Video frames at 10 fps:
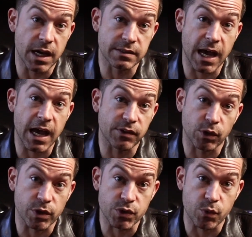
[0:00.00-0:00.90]

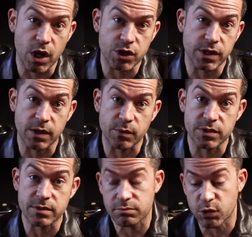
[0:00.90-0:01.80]
diving wristwatch that
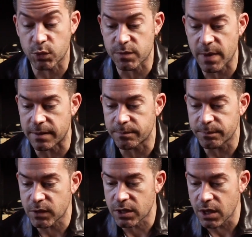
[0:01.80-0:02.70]
was Swiss made.
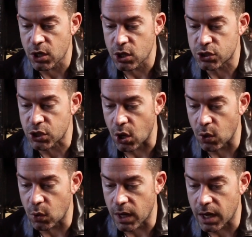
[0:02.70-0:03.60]

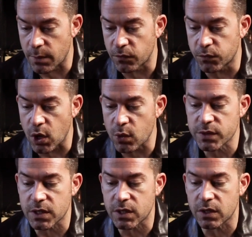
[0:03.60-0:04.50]
So Voit
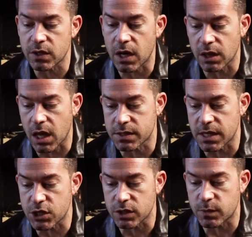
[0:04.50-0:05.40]
was a Los
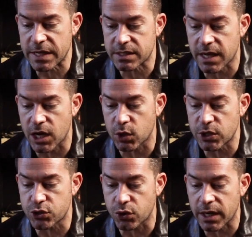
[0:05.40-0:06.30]
Angeles-based tire
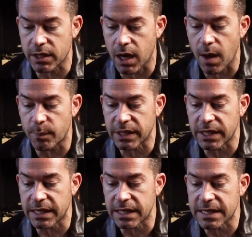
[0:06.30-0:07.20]
retreading
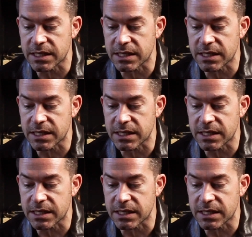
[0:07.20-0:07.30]
company, and in